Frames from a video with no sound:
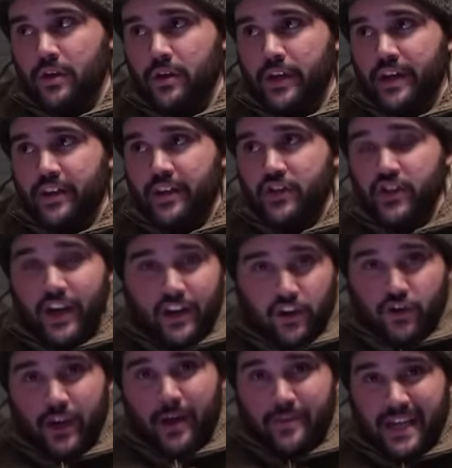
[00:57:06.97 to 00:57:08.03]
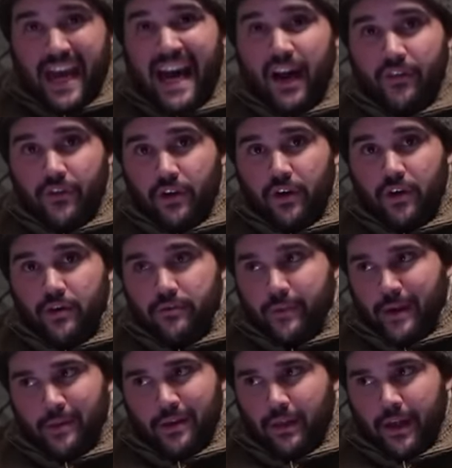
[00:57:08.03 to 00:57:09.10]
and then check our traps after,
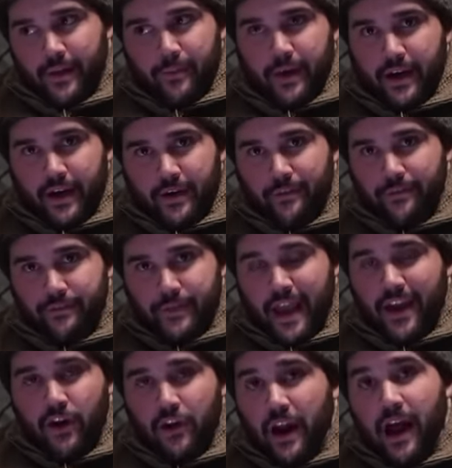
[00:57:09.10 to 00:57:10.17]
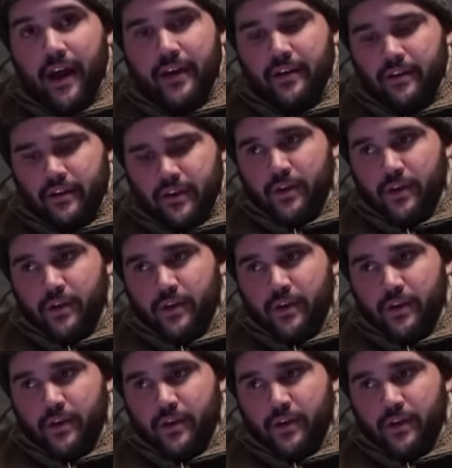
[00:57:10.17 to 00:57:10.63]
maybe like by eight or nine.